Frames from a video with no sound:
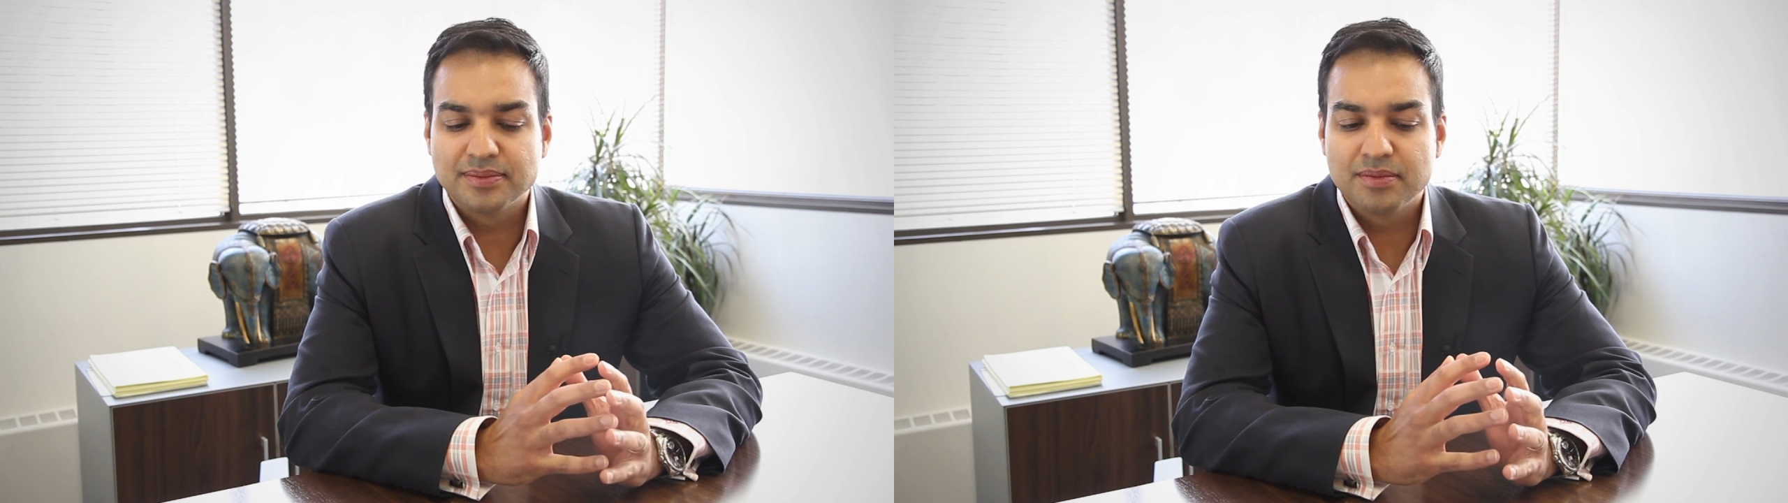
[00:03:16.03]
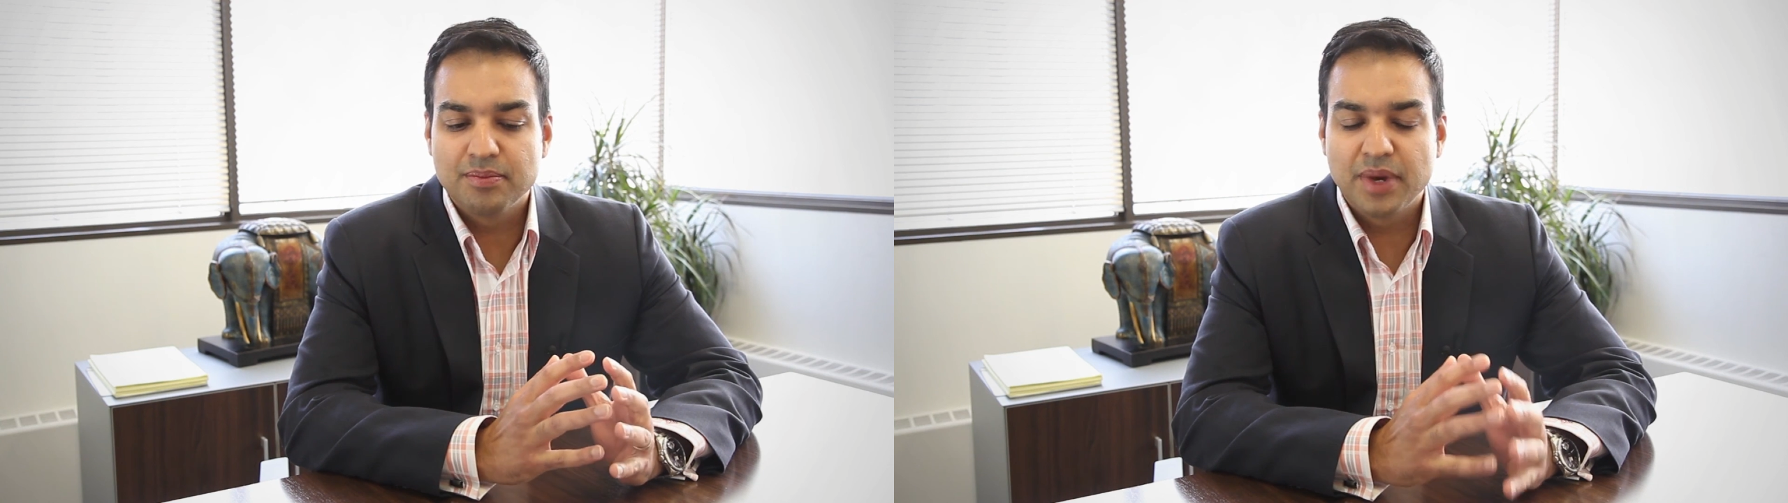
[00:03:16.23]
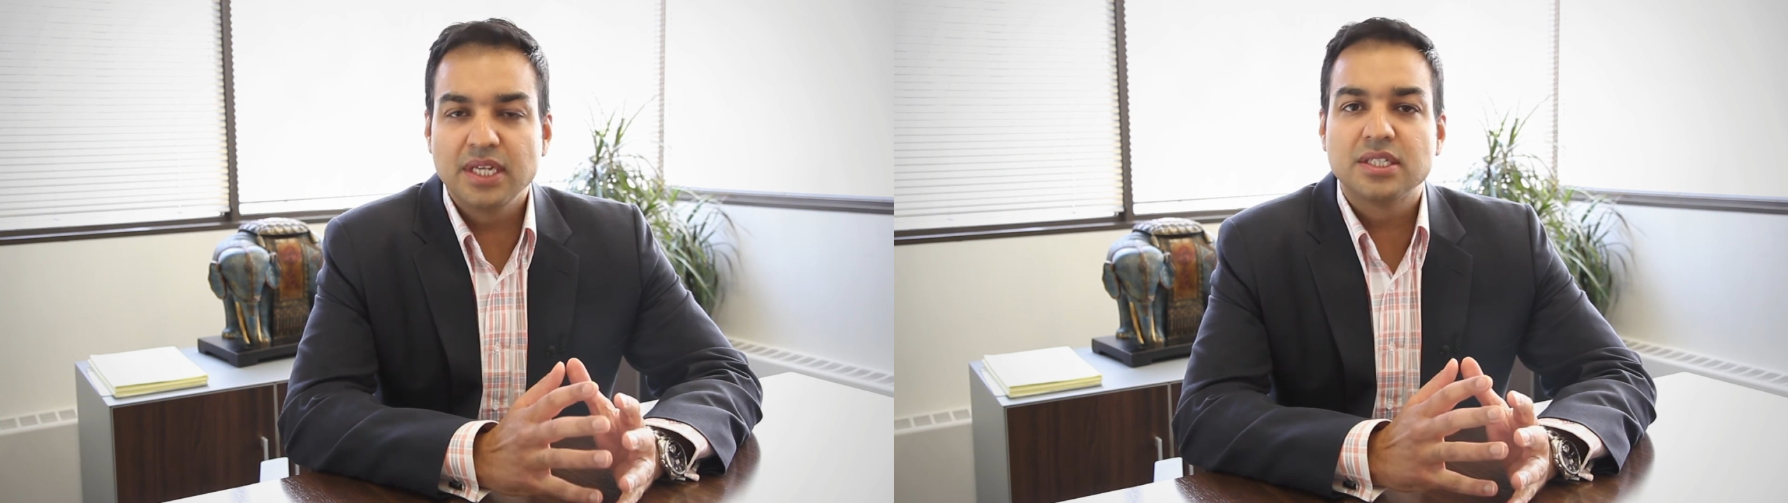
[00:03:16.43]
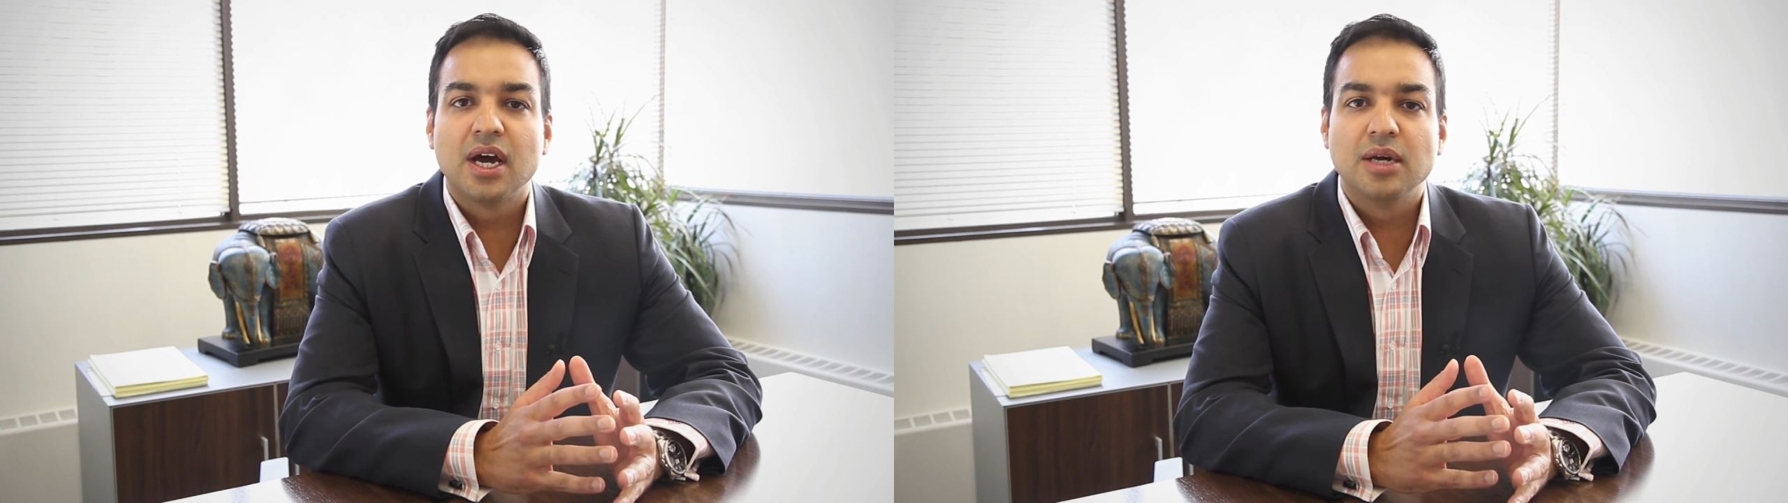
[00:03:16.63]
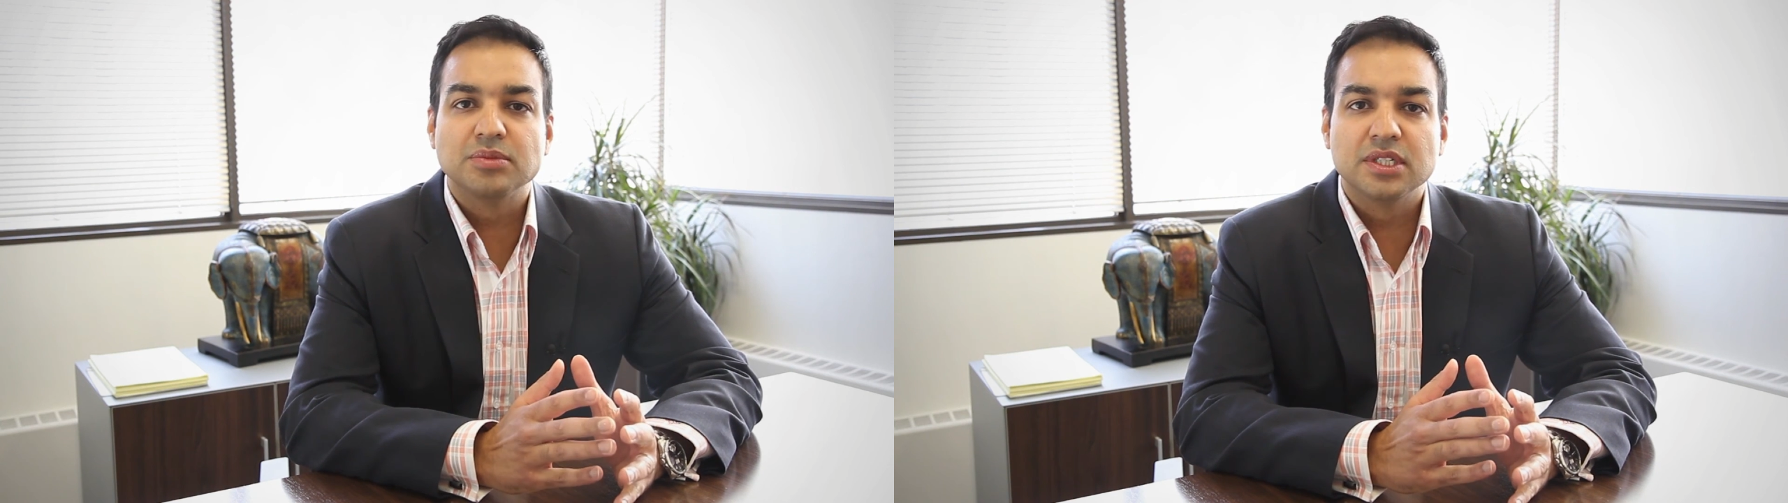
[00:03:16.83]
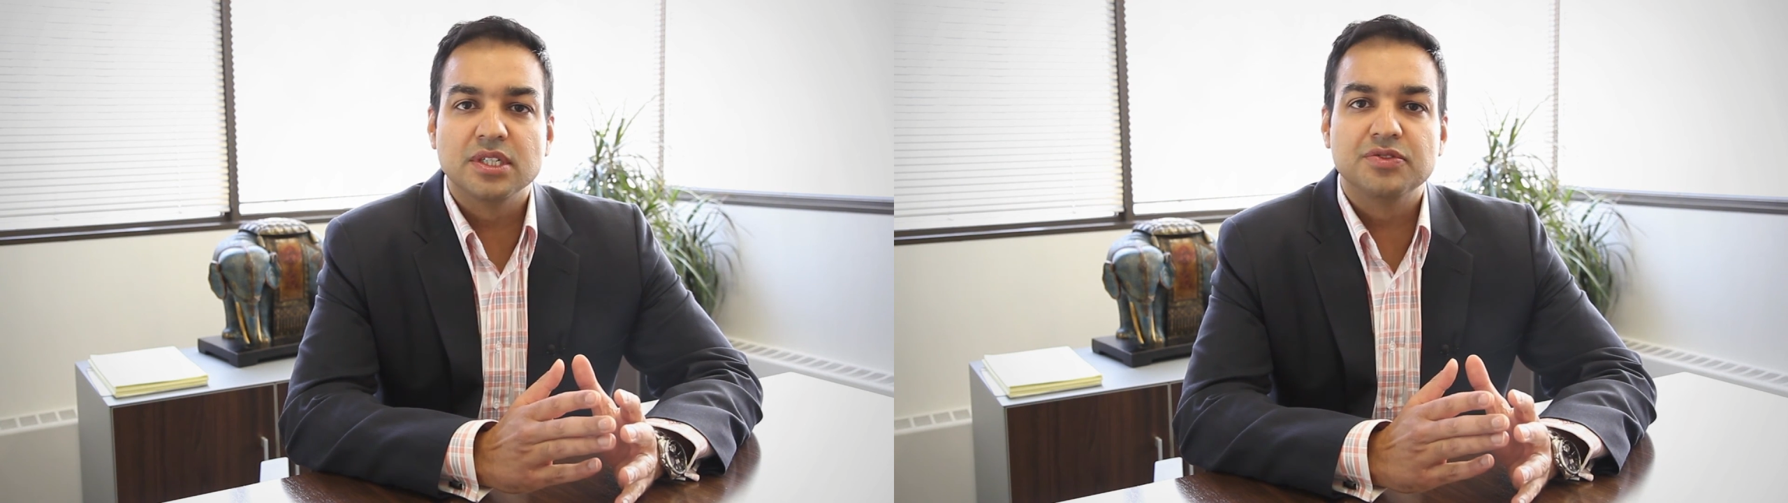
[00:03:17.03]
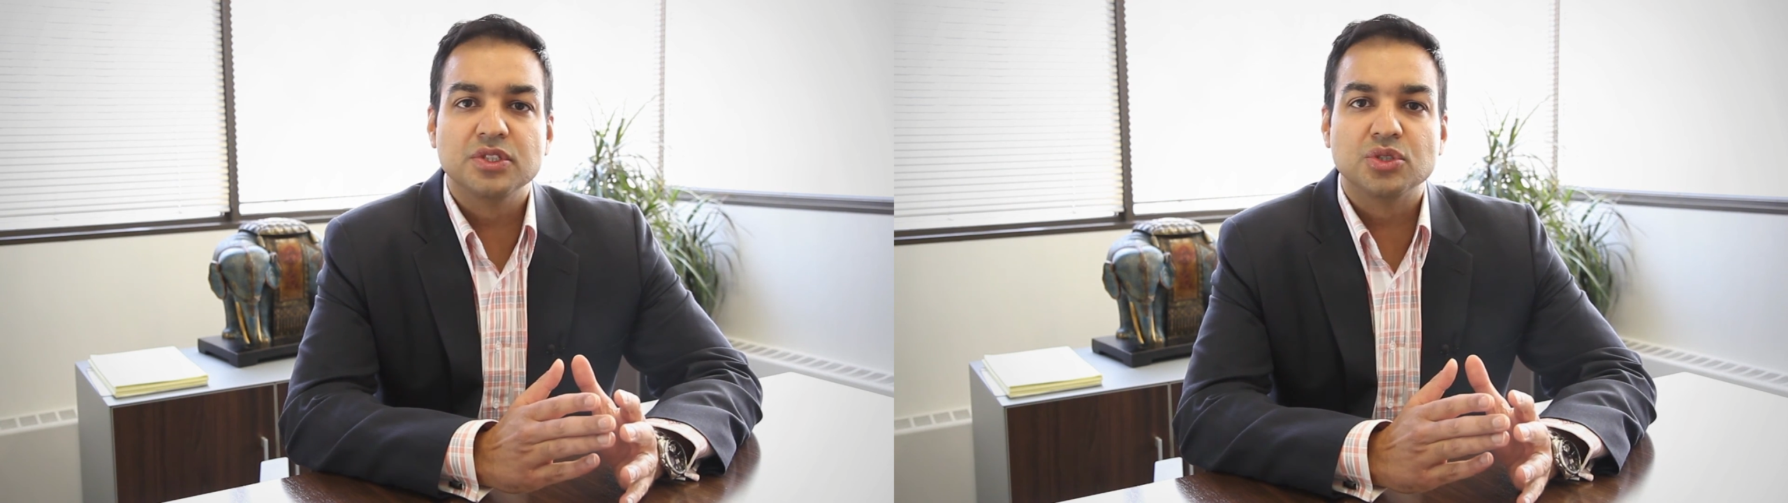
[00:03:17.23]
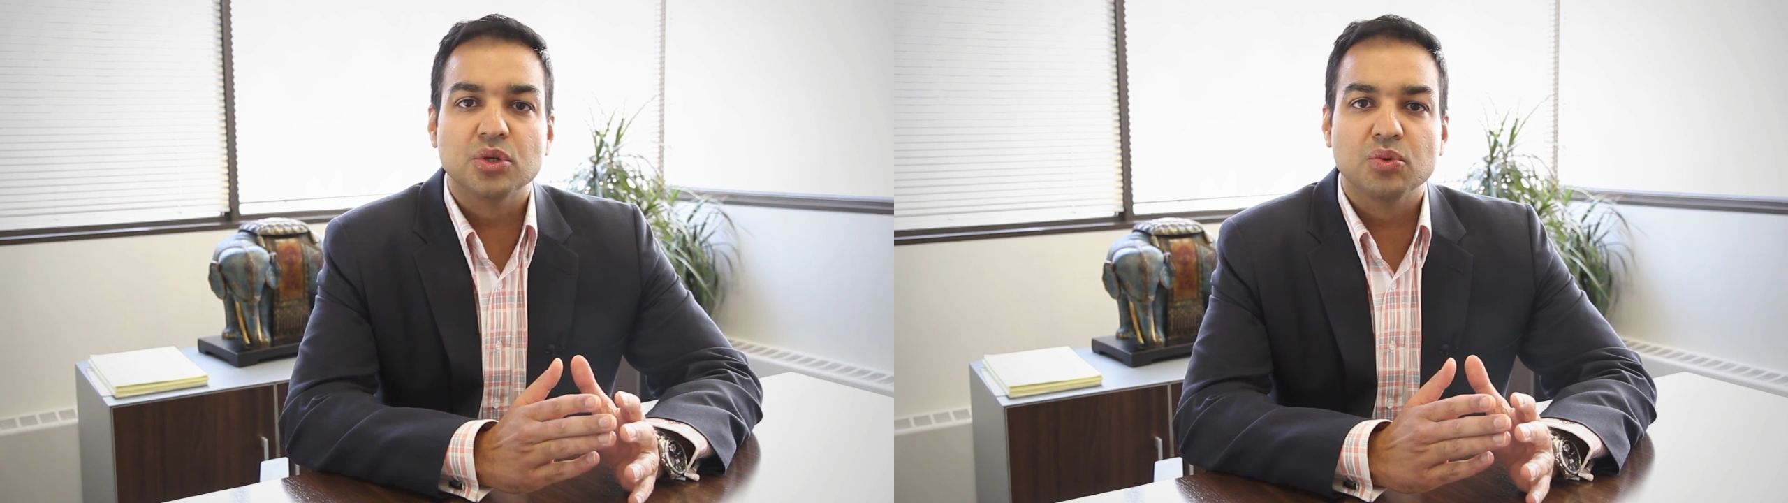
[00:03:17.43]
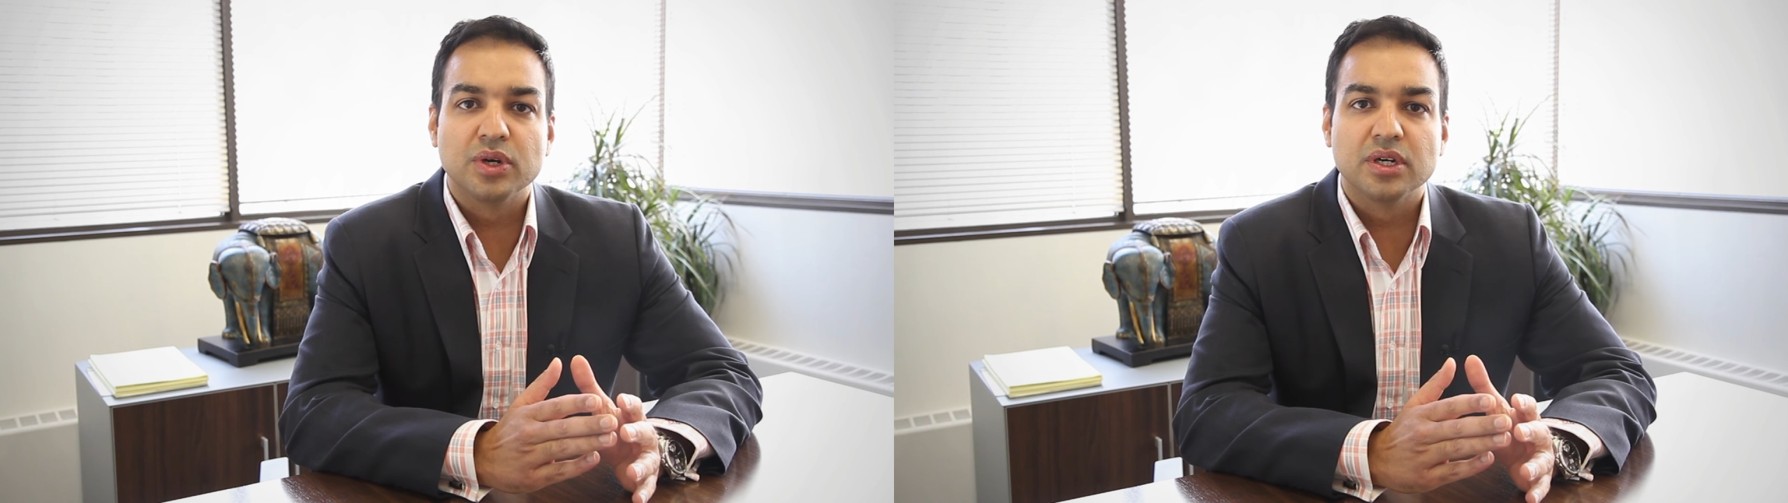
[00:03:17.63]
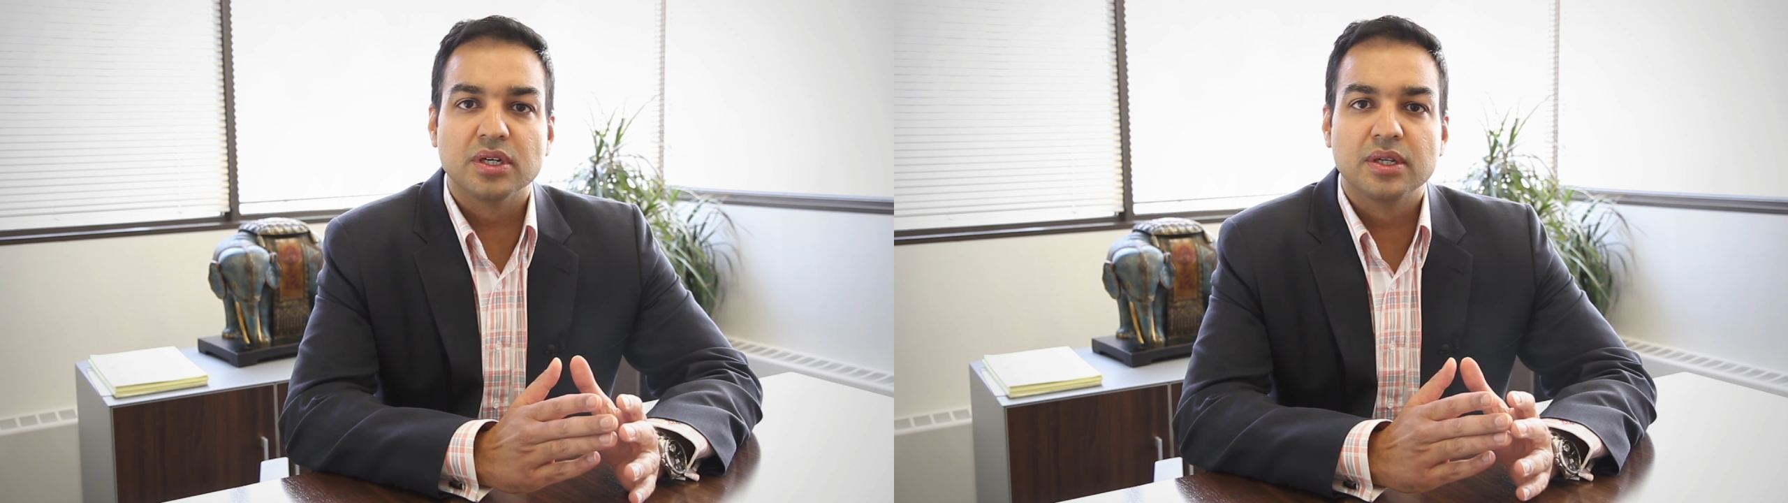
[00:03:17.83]
Many times an individual
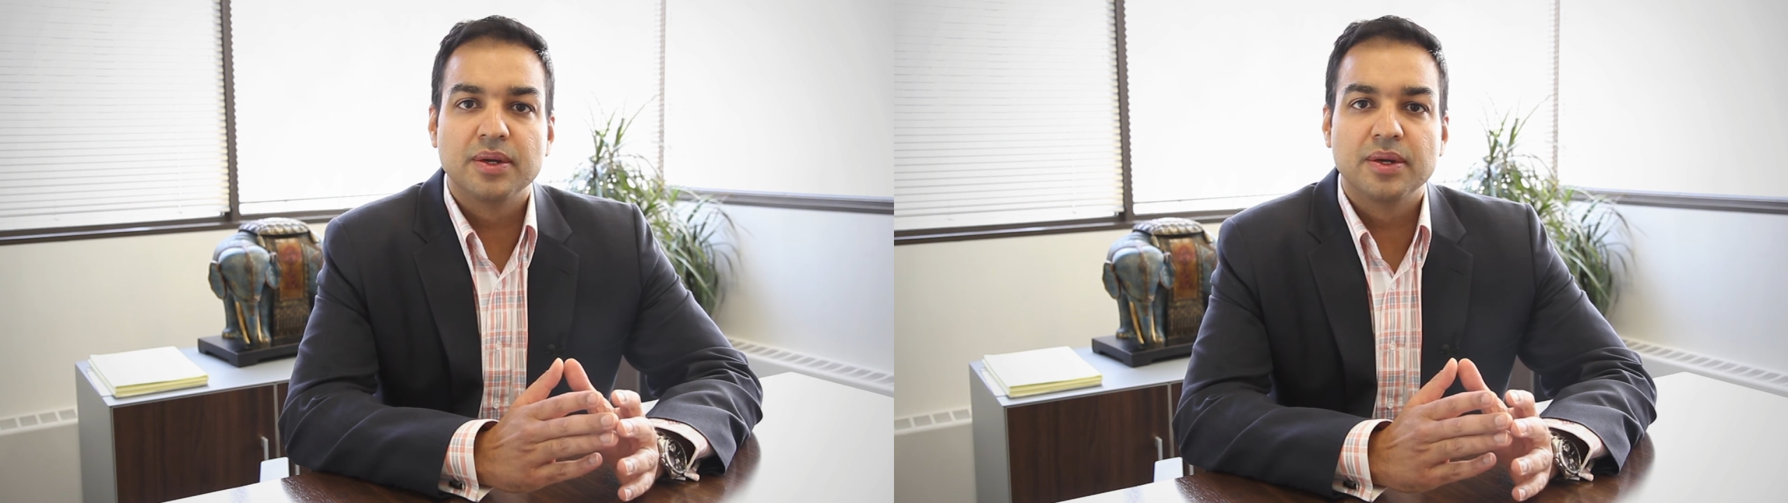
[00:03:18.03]
will